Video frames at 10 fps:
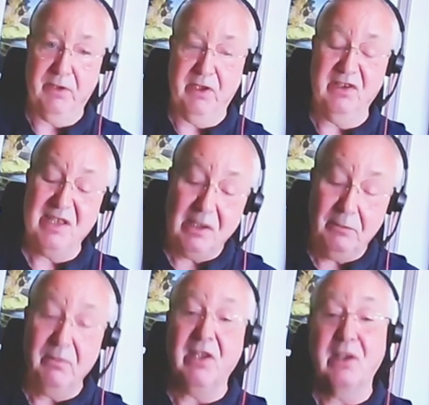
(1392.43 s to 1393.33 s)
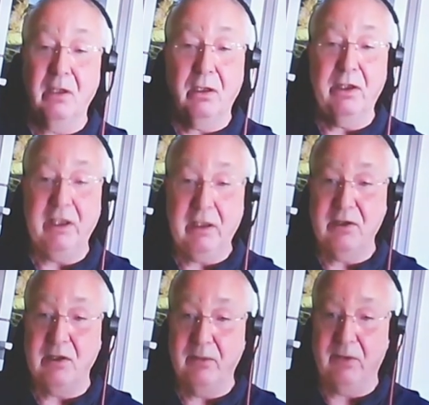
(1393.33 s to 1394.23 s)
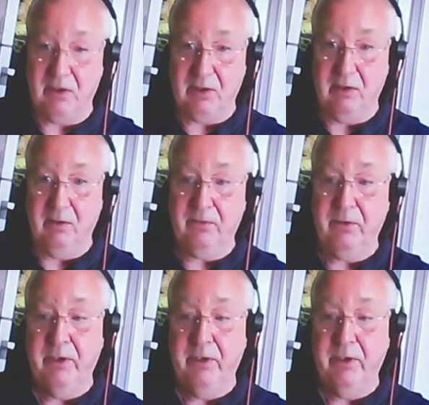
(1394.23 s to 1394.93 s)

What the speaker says: So there's a lot you can do for yourself.